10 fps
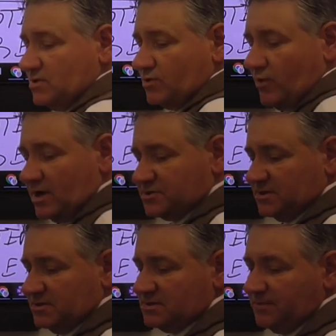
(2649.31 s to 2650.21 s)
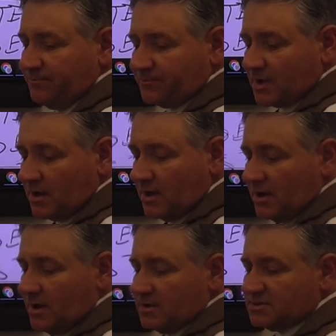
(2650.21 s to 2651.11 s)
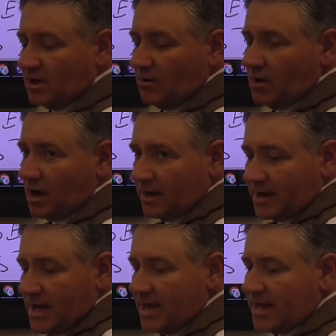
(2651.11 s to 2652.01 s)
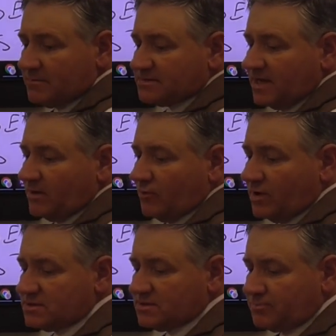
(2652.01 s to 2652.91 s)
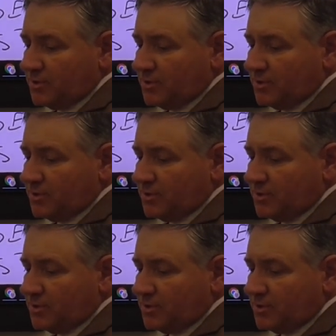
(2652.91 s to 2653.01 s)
two questions. So on A, I'm saying, what is the